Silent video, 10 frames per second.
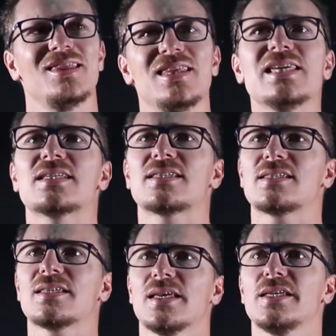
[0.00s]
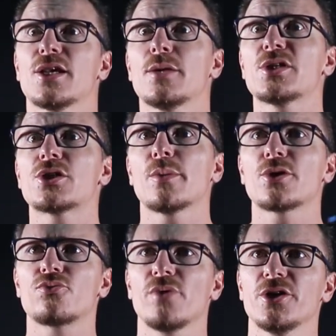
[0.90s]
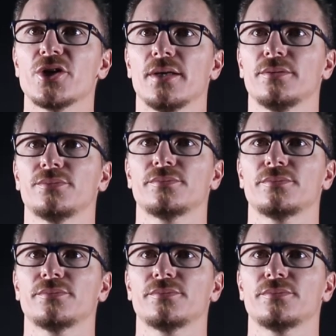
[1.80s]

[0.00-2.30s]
this is going to be so much richer.